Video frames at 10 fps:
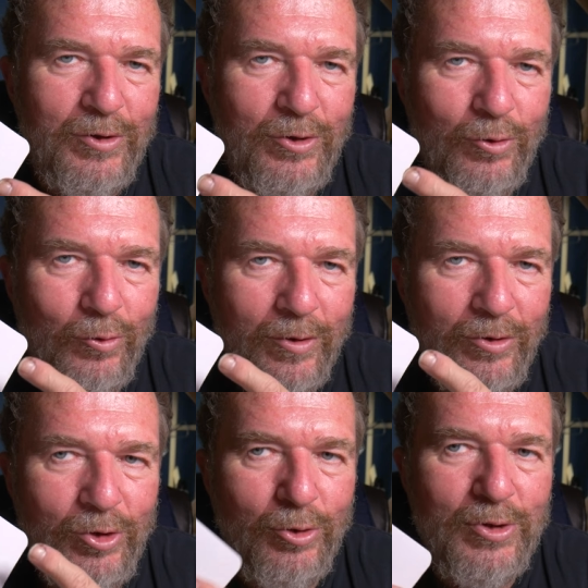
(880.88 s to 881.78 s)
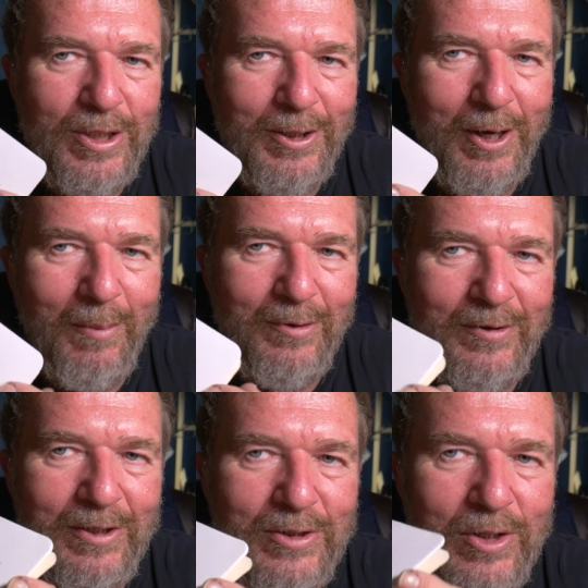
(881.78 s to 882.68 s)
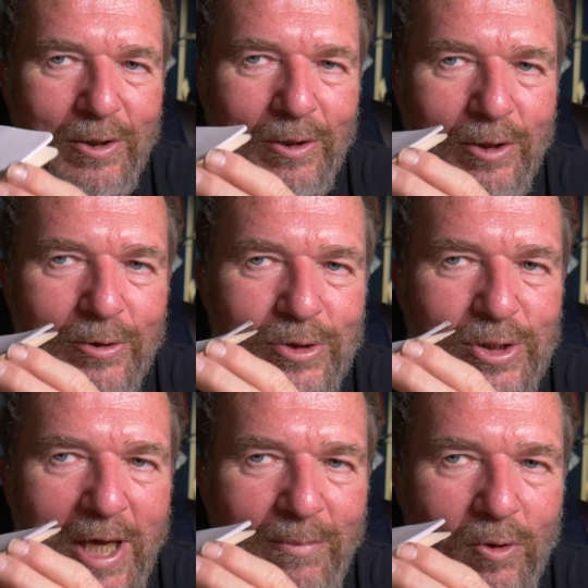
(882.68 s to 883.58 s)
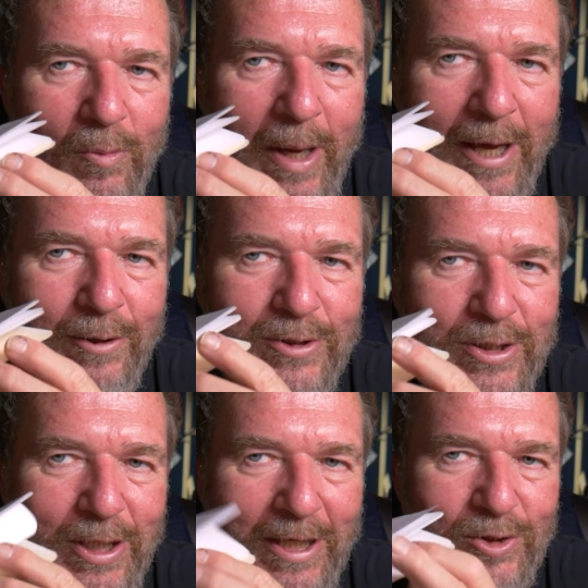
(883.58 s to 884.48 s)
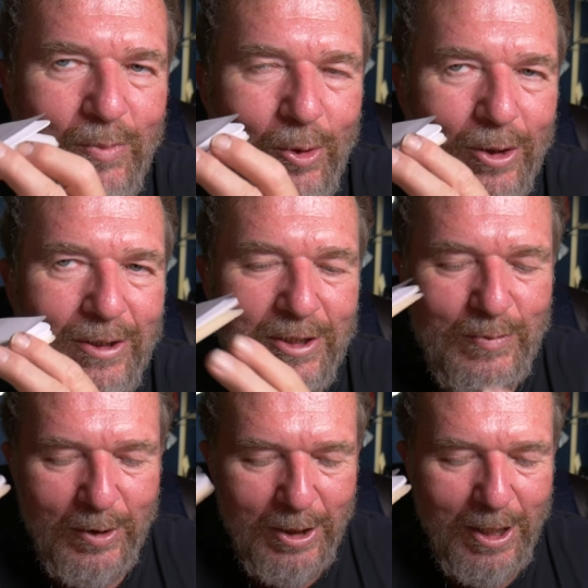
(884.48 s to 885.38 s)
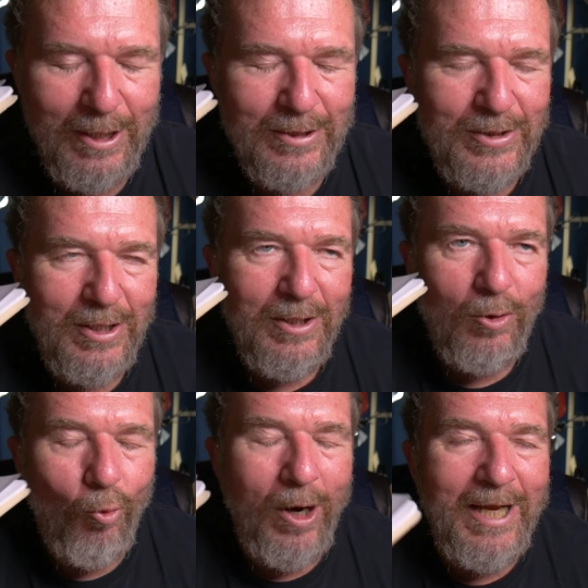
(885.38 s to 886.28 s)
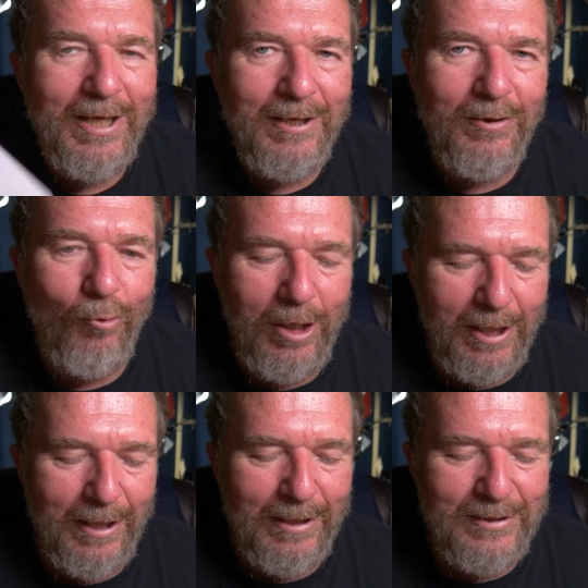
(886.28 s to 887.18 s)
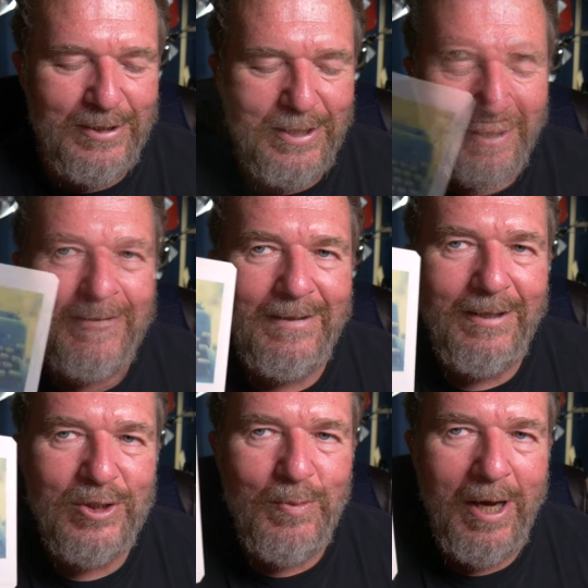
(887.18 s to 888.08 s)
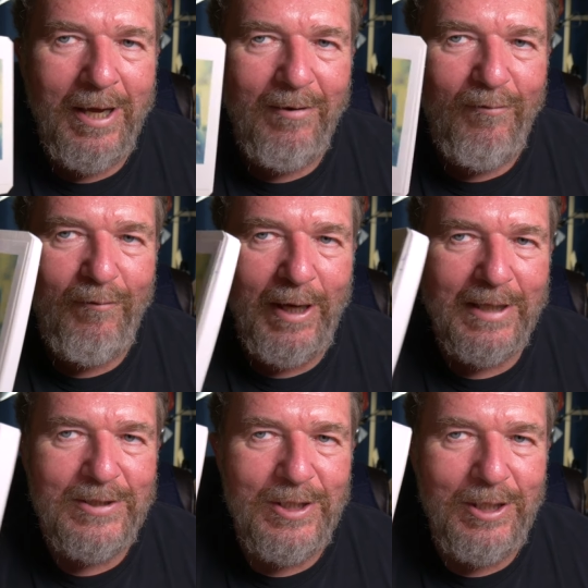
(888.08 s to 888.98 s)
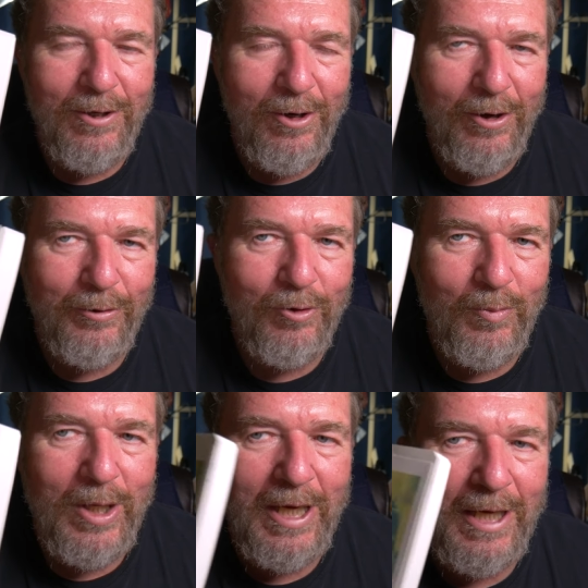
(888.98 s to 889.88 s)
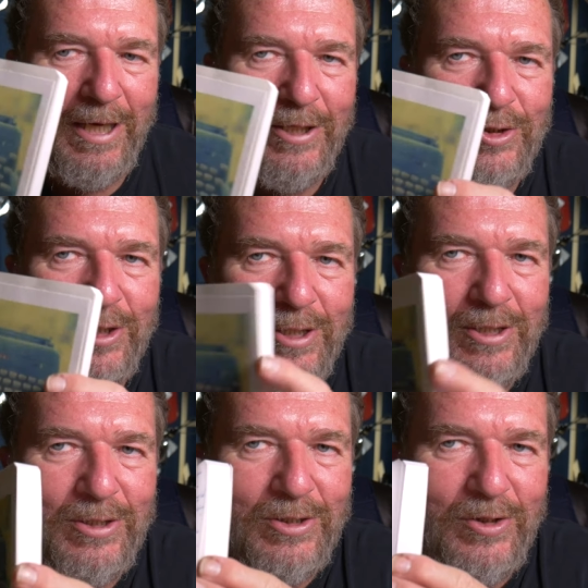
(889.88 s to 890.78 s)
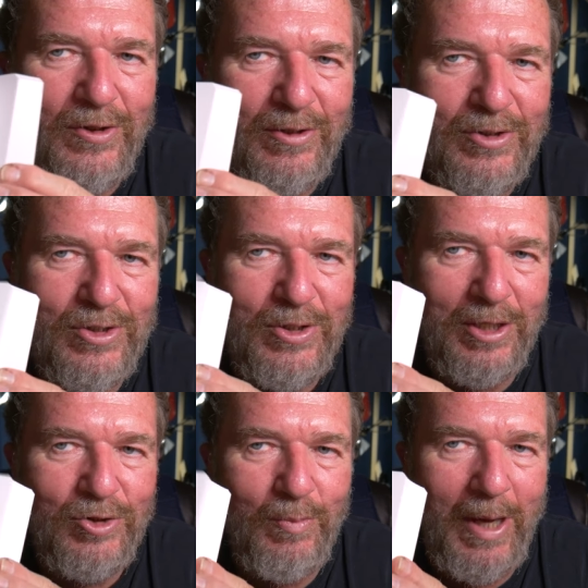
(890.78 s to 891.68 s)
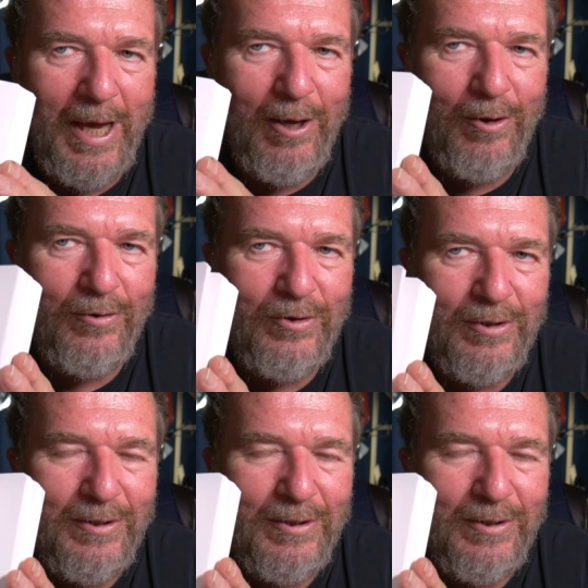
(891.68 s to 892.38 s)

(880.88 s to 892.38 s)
to using up this little staple bound sketchbook is because waiting in the wings is my fancy 100 page stitch bound